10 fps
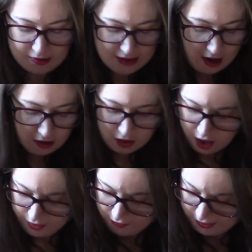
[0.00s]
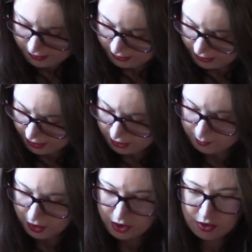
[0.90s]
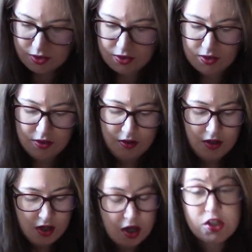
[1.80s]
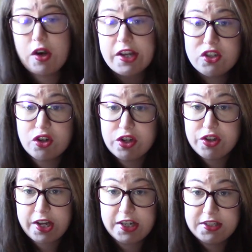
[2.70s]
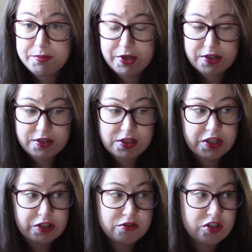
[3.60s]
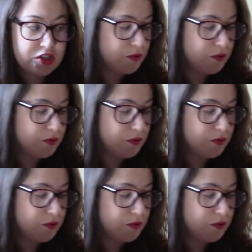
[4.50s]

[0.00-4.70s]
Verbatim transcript: Yeah, a lot of this is kids books. So I can show you the kids books too, just